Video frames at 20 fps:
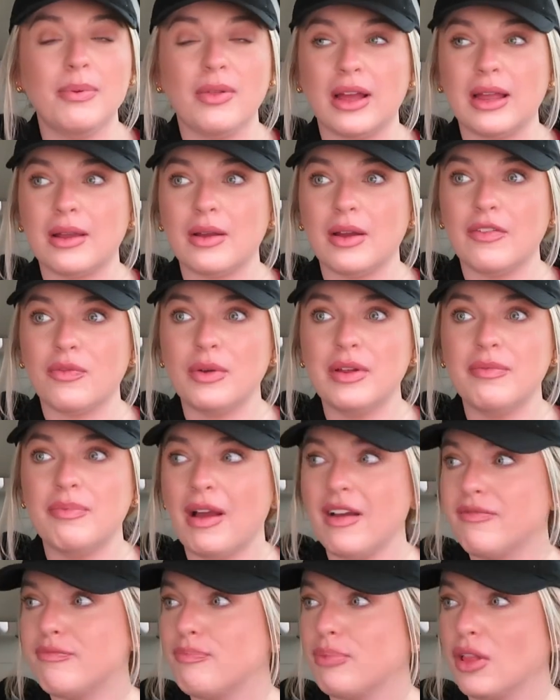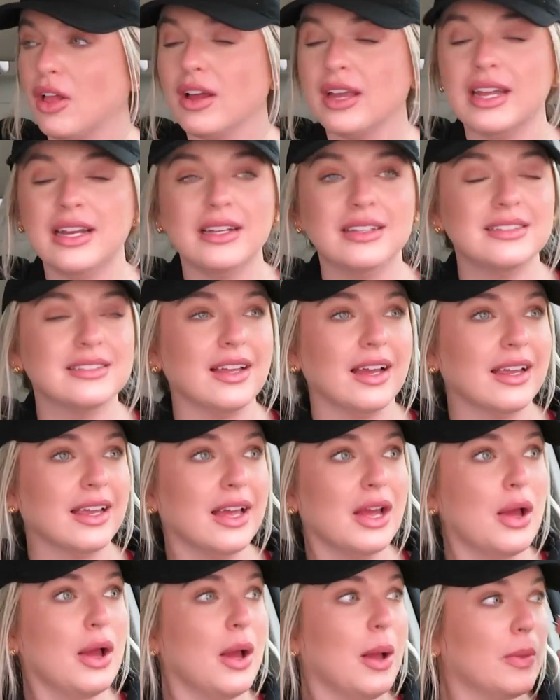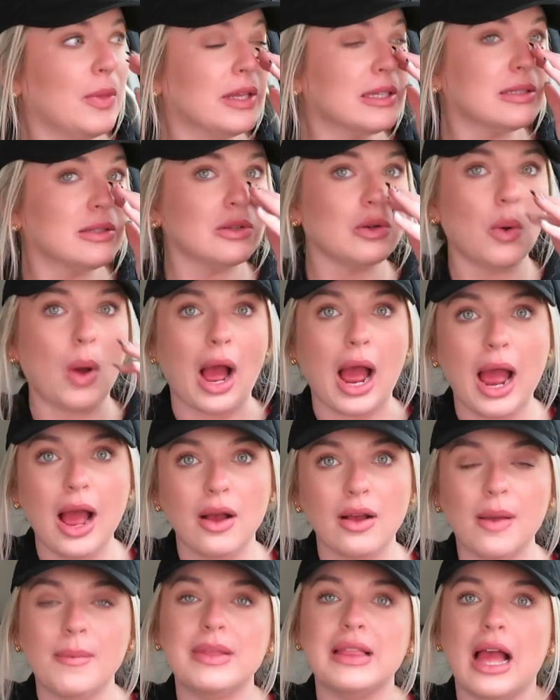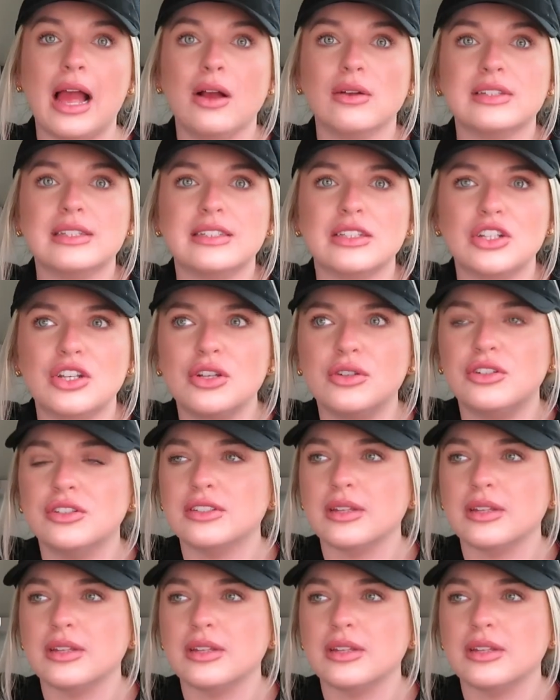Like, if we have plugins, like this little house, I mean, the house isn't huge.